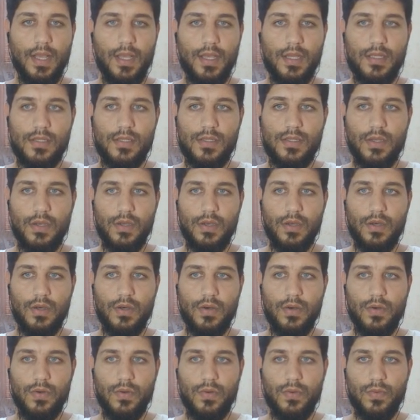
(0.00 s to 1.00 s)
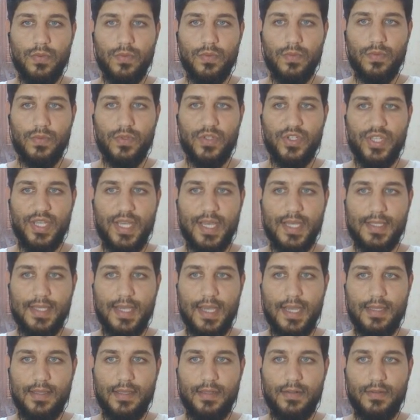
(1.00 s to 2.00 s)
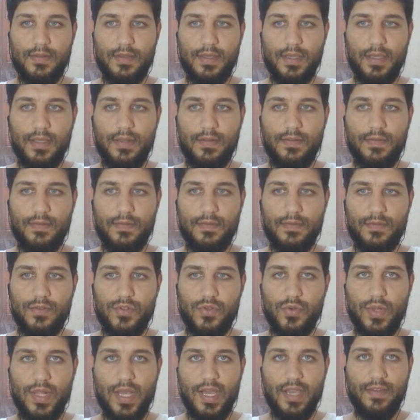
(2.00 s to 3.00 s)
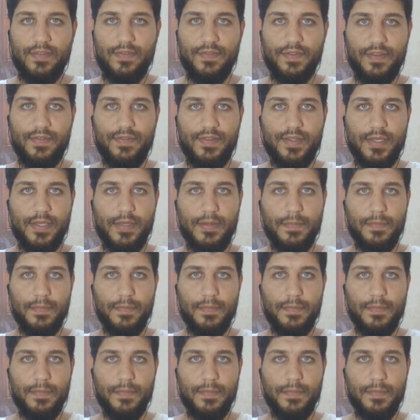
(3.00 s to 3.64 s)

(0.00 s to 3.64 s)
So she has added in July 5th